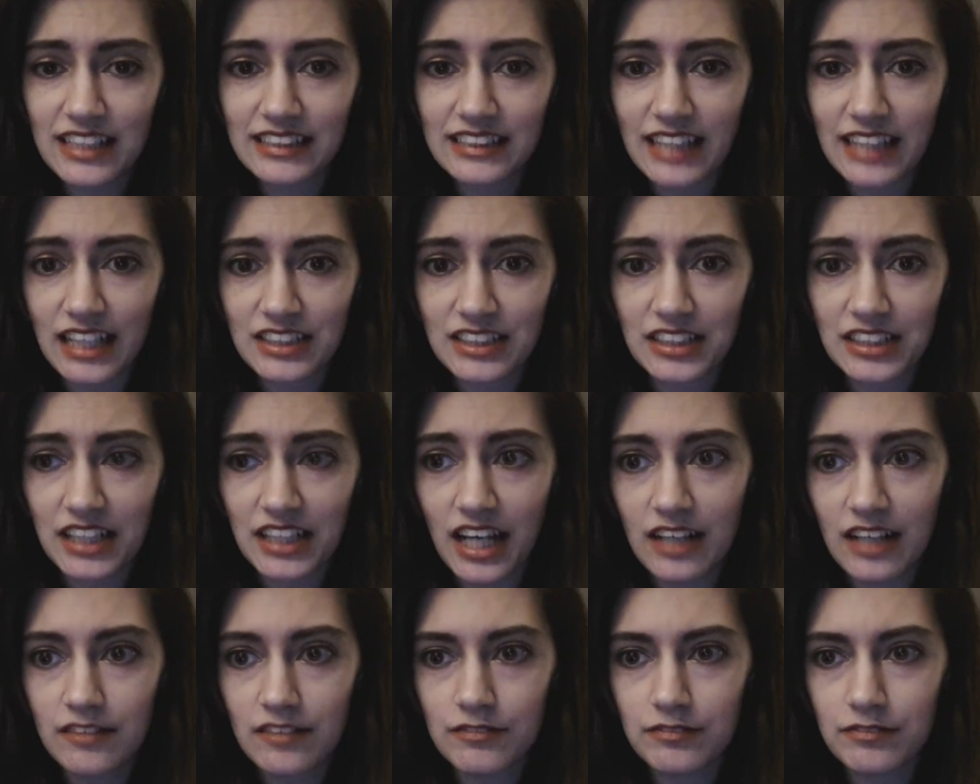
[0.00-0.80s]
It's actually
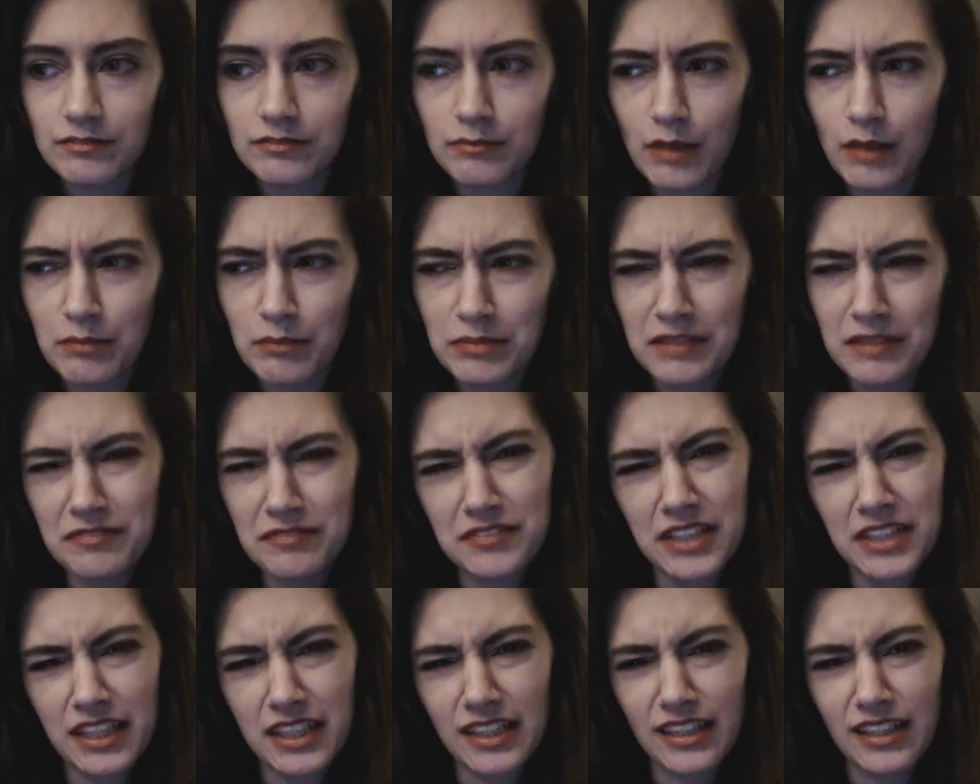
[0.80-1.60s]
kind of
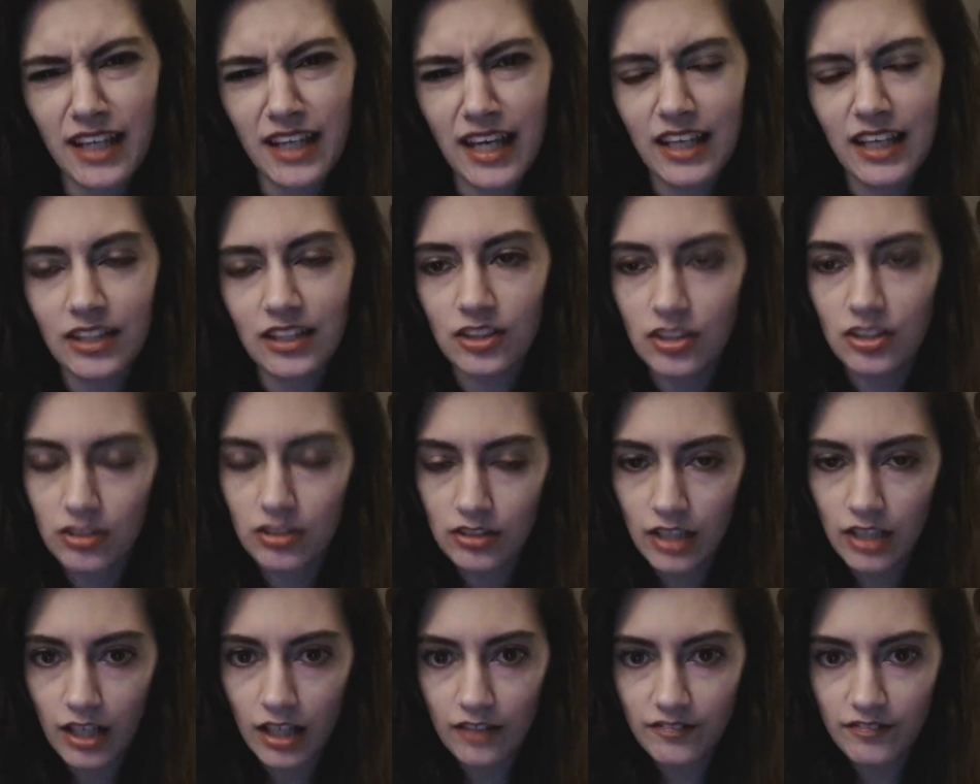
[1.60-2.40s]
uplifting and
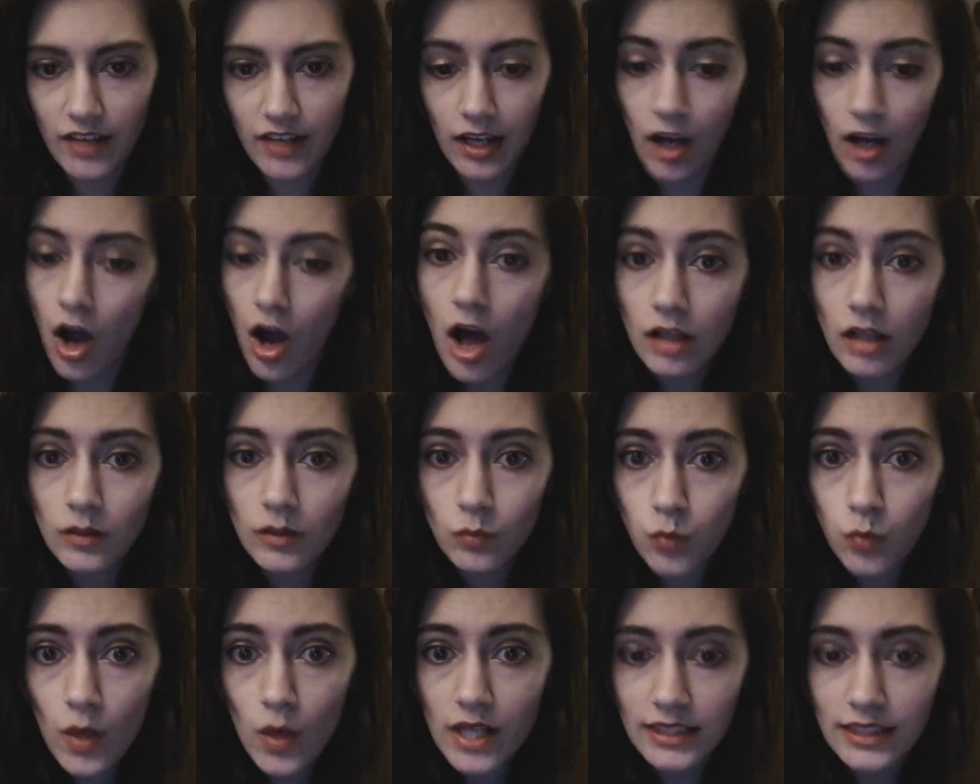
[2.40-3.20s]
terrifying all
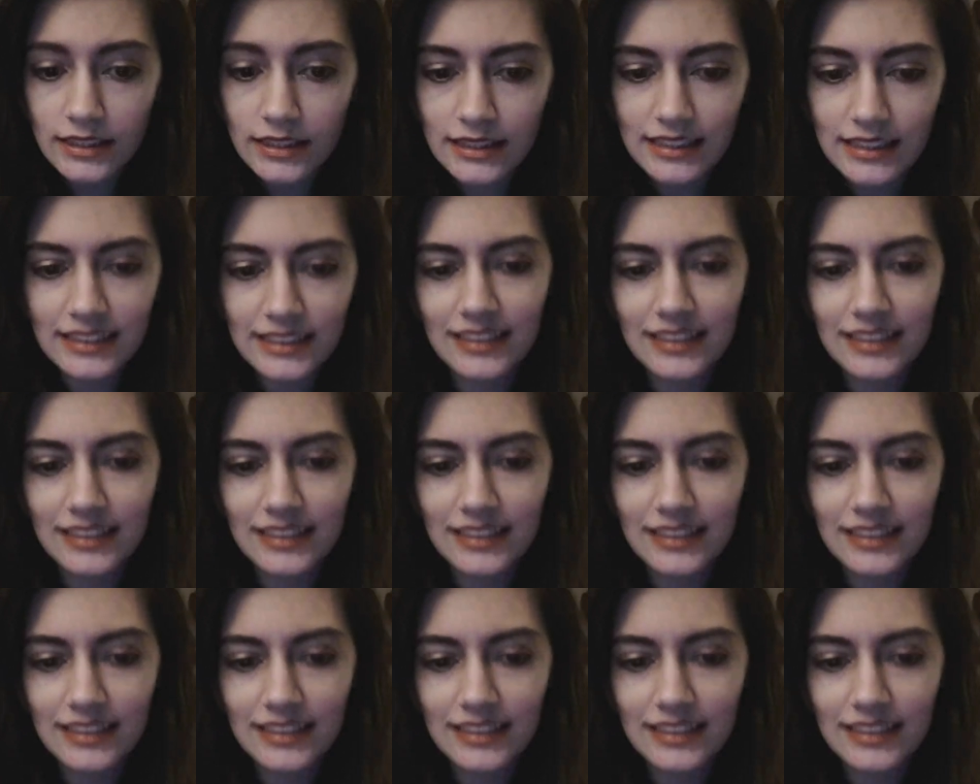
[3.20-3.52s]
at once.